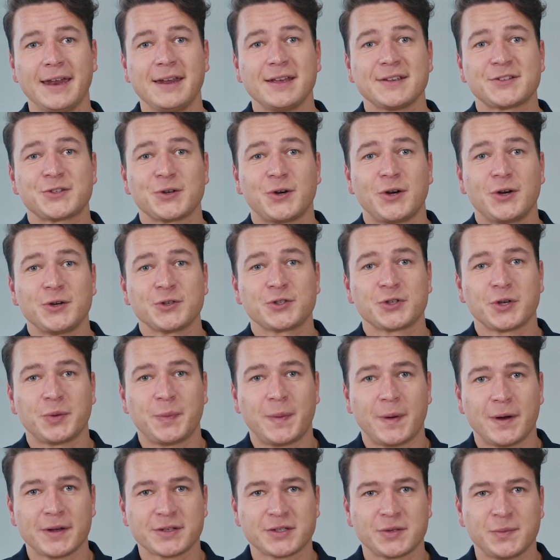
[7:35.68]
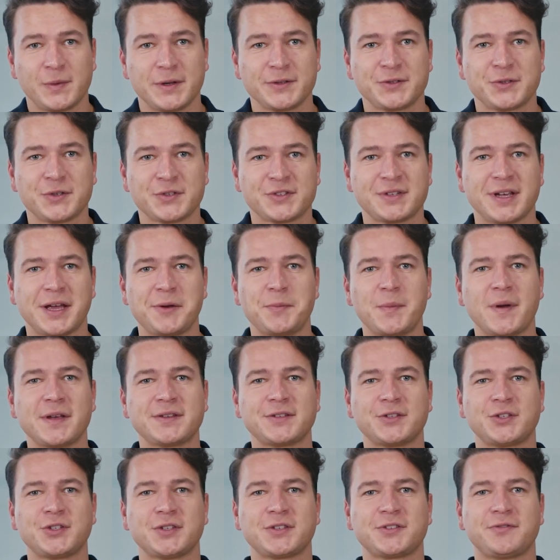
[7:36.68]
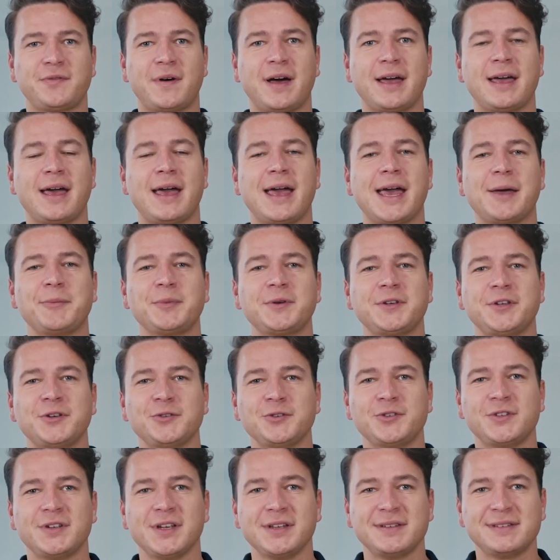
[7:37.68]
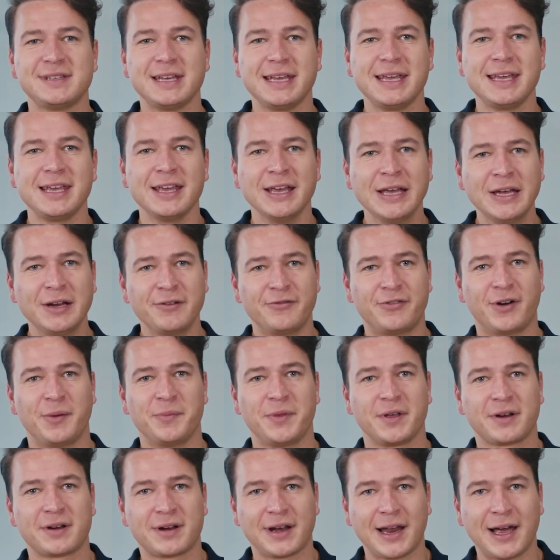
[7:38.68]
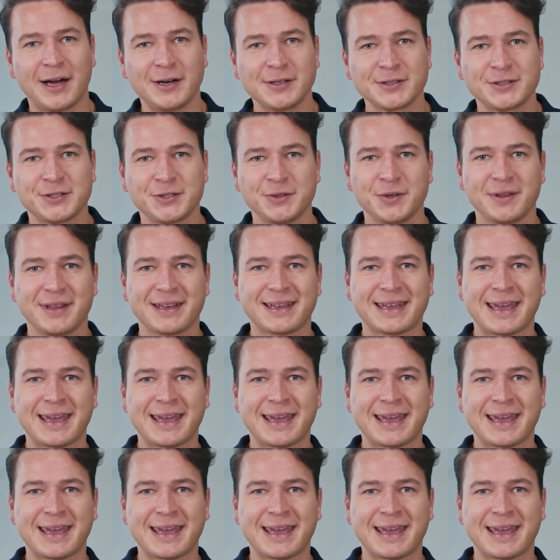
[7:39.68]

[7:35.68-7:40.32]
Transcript: It is also possible to send messages via MQTT from the cloud to the